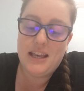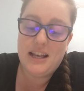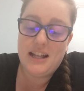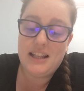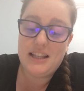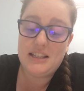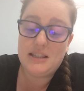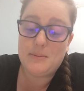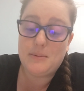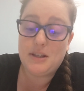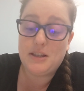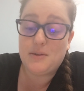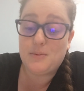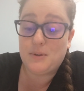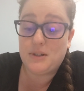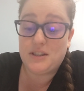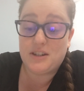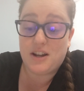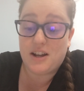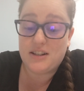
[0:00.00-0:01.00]
Elizabeth
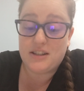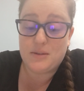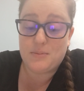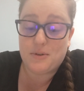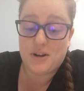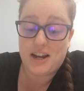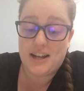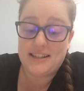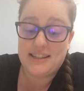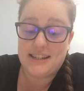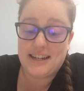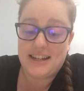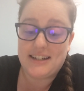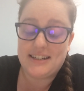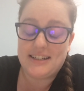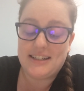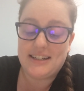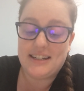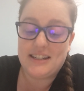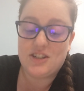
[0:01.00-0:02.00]
was not surprised
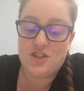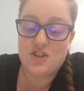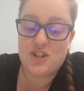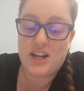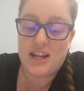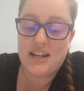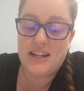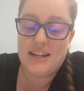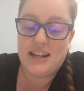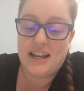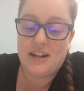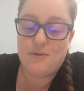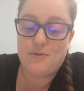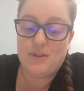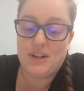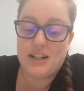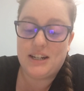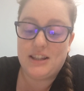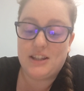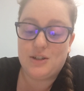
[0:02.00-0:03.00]
at it, as Jane had
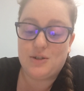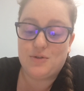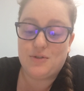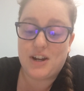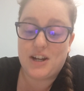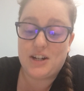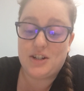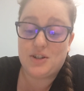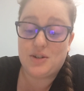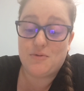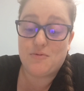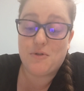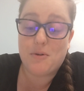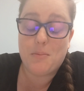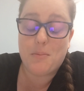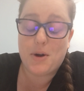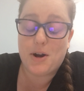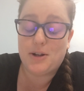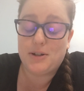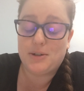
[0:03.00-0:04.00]
written the direction
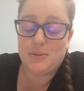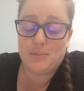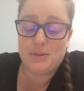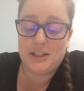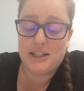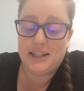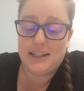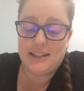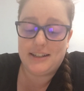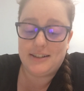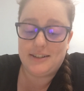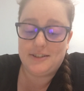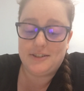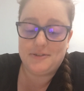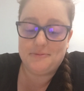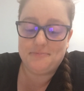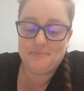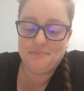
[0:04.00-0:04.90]
remarkably ill.